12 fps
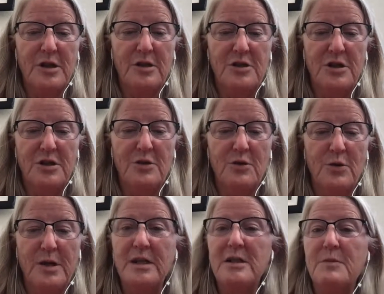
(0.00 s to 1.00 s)
like she's
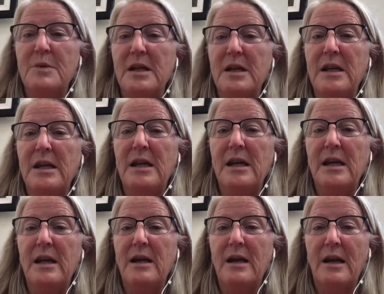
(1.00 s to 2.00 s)
going to be
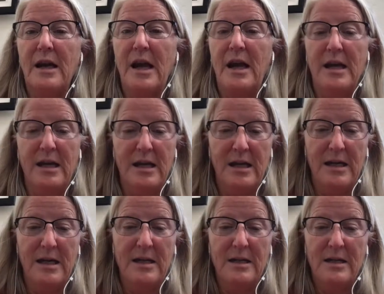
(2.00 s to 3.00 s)
needing a